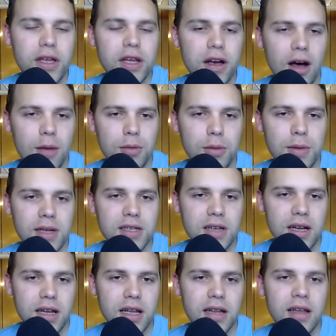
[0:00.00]
compliment
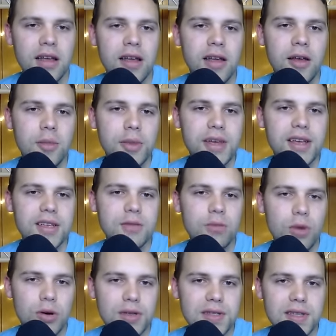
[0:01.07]
on it because
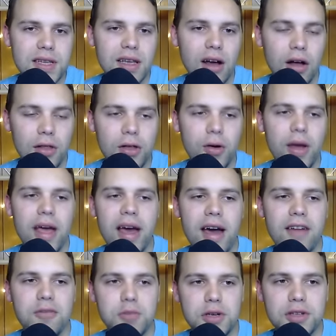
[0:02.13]
mostly, although I
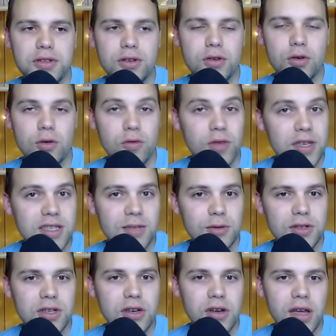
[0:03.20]
have built her to a
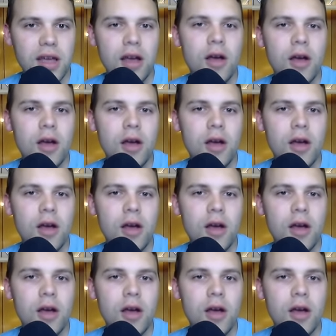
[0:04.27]
reasonable degree,